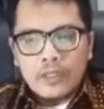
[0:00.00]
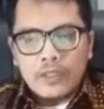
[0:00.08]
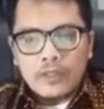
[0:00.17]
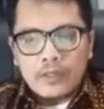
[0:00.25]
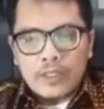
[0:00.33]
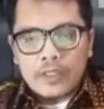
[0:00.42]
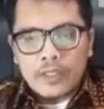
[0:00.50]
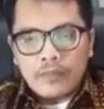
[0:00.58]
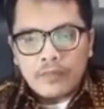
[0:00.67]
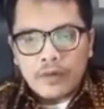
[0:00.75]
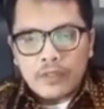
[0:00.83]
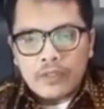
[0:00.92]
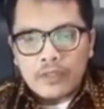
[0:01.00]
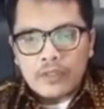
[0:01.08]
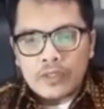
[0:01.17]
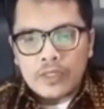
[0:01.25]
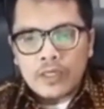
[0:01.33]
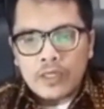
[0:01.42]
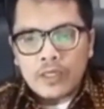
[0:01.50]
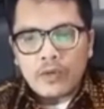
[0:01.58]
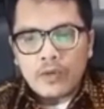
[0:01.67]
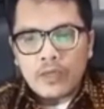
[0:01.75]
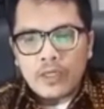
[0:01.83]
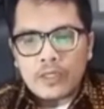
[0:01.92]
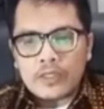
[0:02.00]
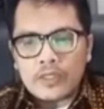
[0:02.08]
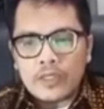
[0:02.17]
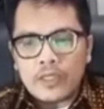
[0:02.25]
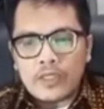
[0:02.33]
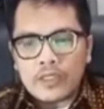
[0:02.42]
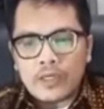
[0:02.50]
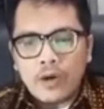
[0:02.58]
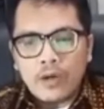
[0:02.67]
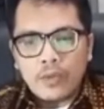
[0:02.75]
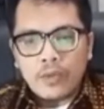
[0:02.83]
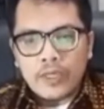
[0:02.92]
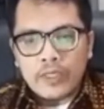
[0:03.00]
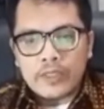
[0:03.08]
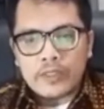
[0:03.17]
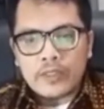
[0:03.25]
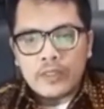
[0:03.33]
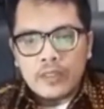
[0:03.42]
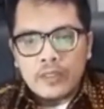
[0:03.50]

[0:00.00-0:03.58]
The reason for choosing a college is always